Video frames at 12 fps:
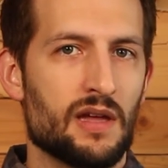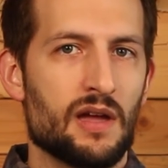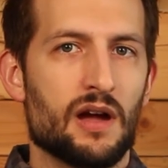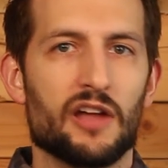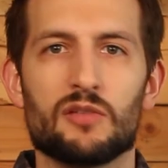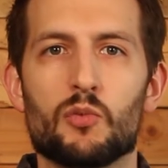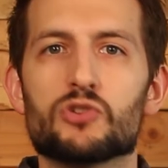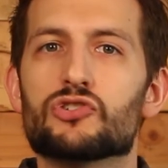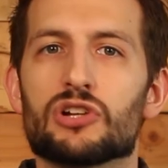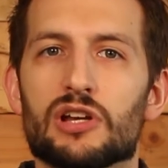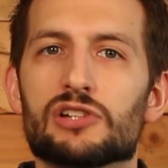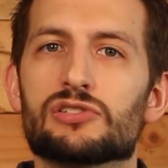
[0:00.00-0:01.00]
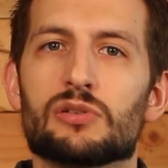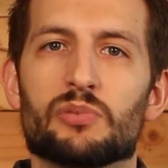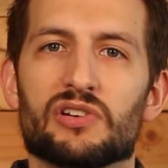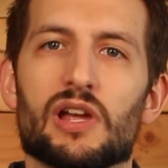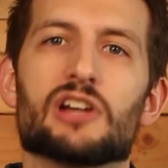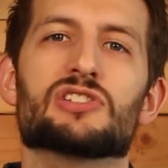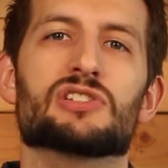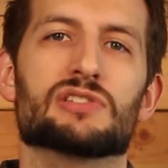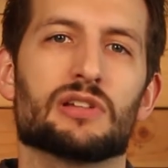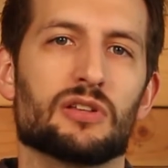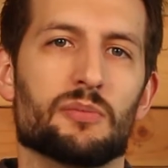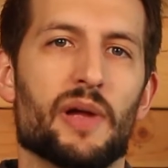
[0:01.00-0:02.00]
Other more traditional protections
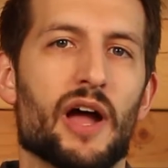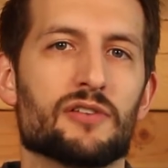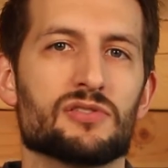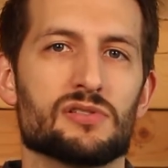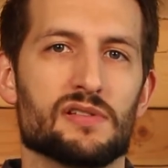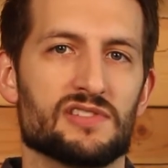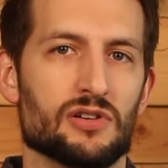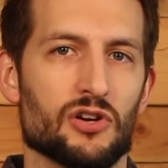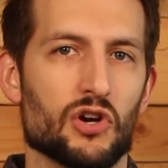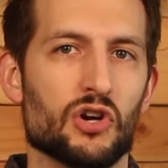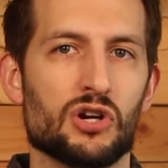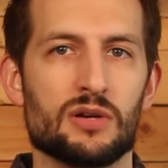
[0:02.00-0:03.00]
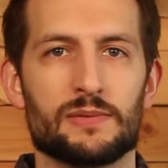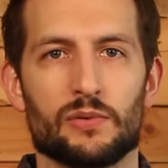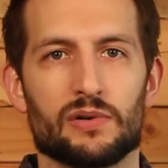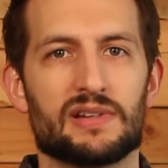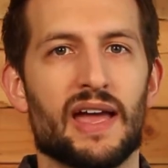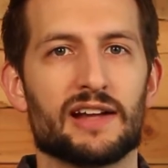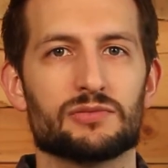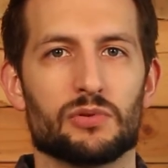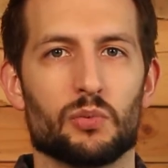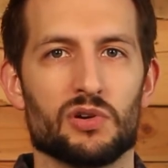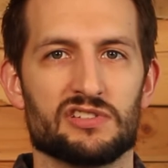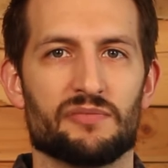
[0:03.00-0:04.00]
include pouches of certain herbs or texts with
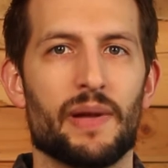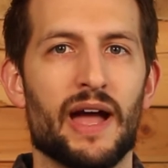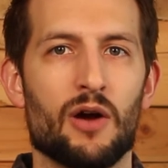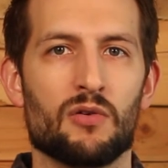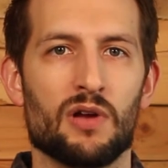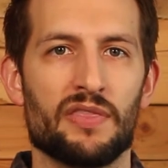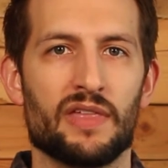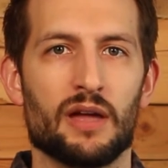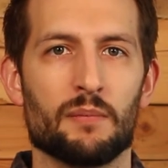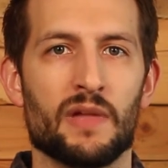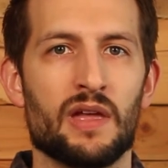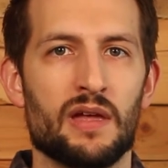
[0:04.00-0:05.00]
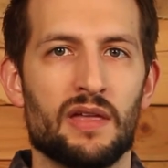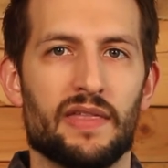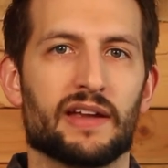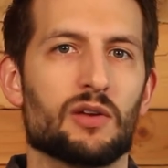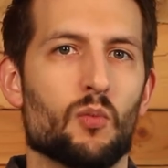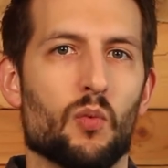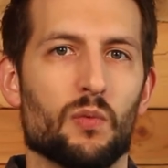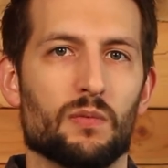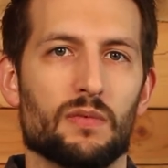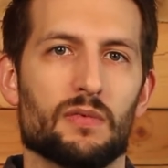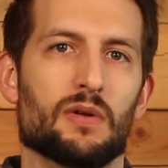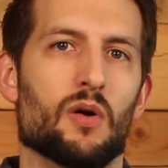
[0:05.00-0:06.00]
words of power on them that can
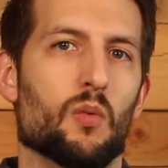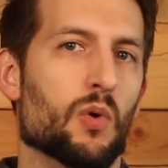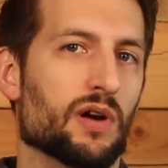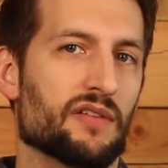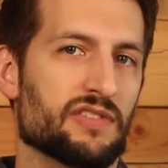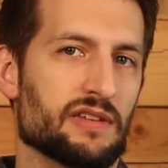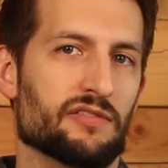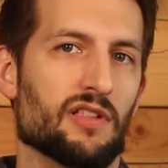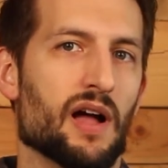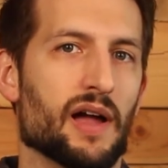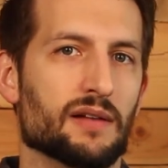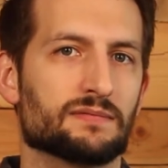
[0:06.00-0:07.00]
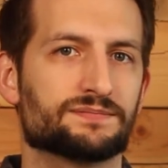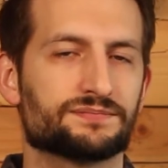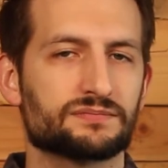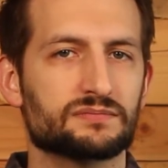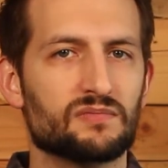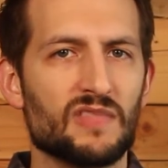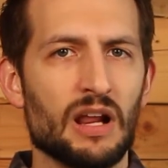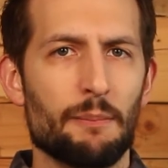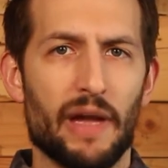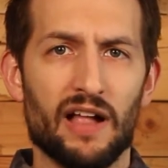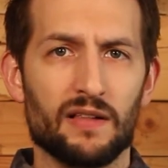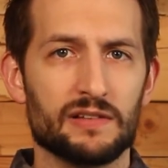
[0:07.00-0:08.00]
ward off the evil eye.
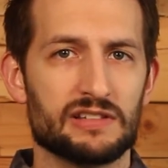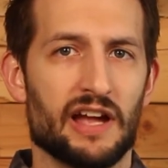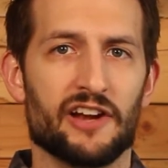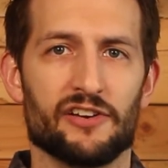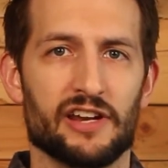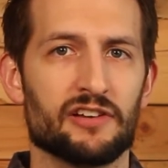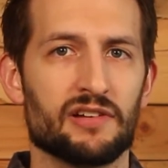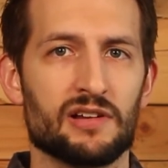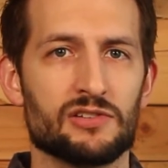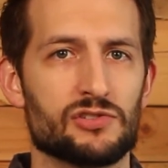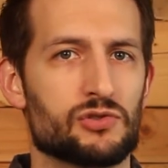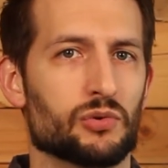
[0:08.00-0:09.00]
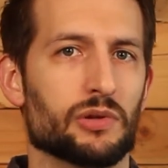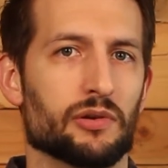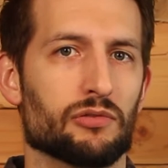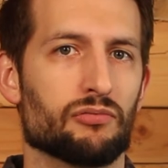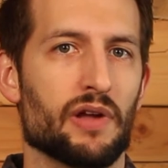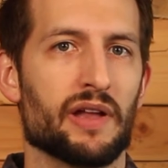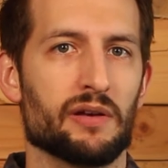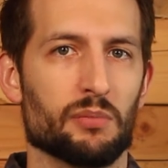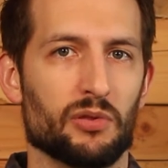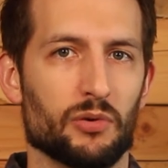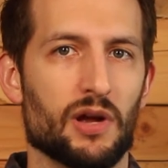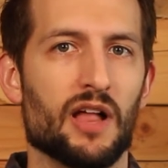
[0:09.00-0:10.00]
Bells, iron earrings, jewelry with red or
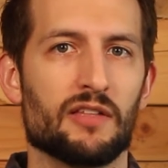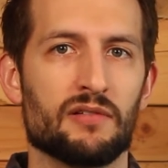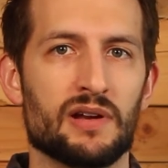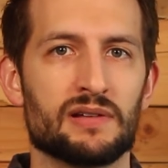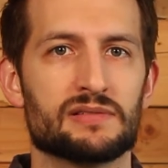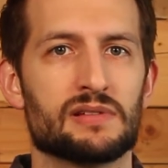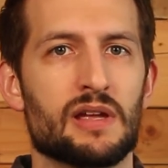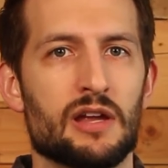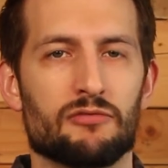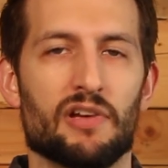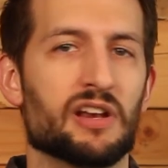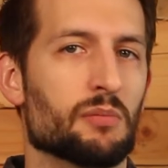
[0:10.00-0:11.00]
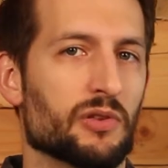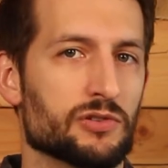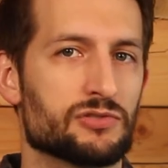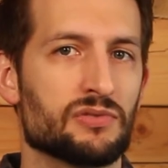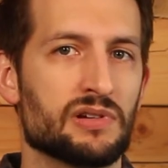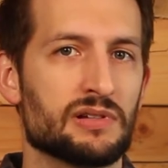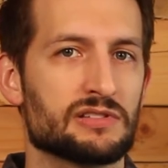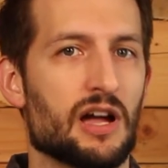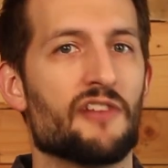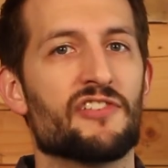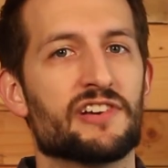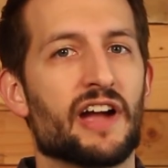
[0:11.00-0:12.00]
blue colorings, red and blue strings,
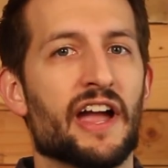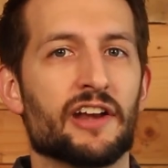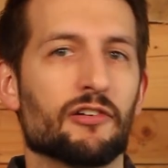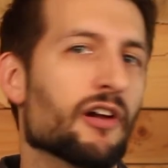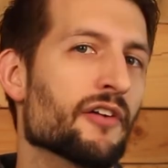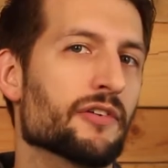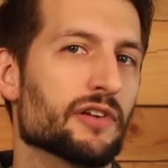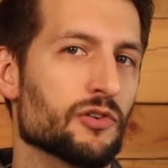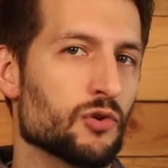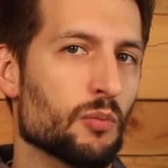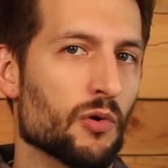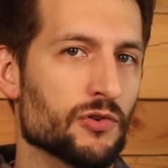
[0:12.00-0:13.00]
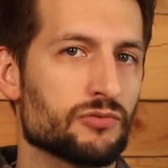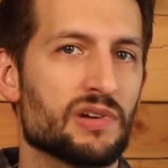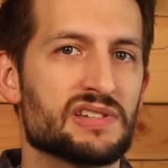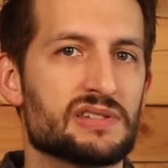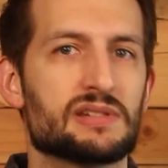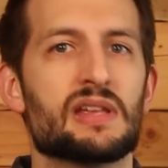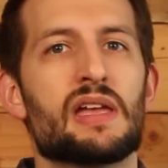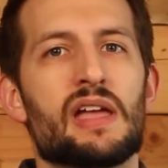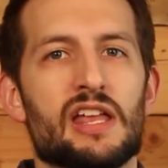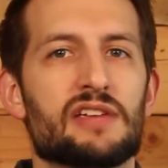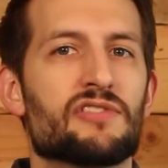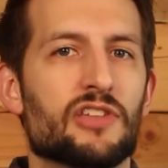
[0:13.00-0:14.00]
often tied around a newborn's wrists,
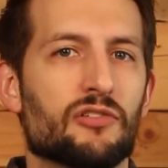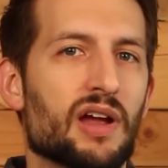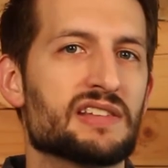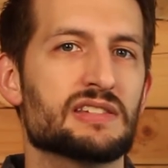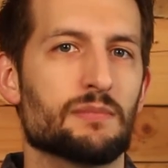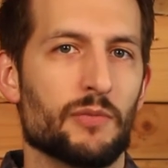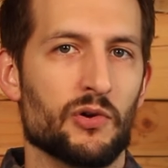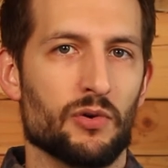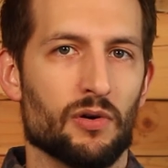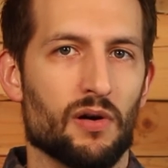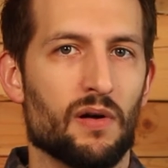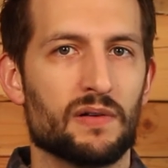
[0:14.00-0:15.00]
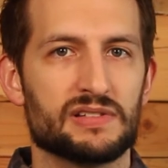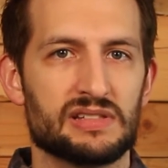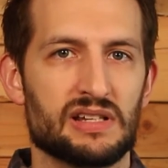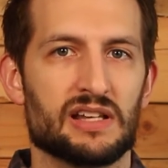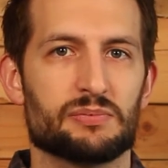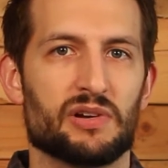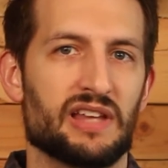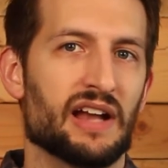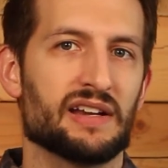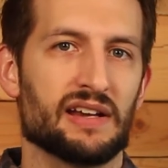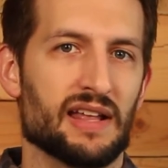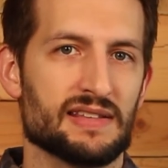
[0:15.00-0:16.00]
and even the crescent moon are all seen as
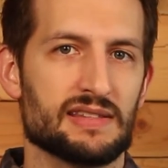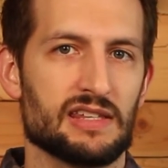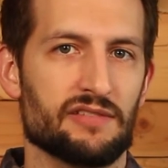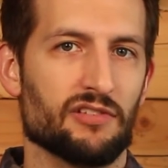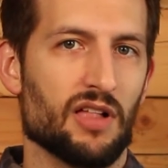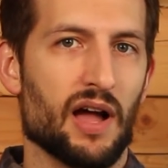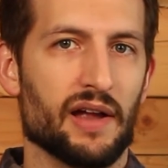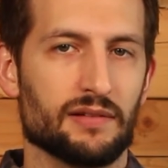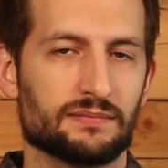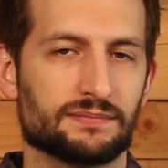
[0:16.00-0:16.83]
protecting against the evil eye.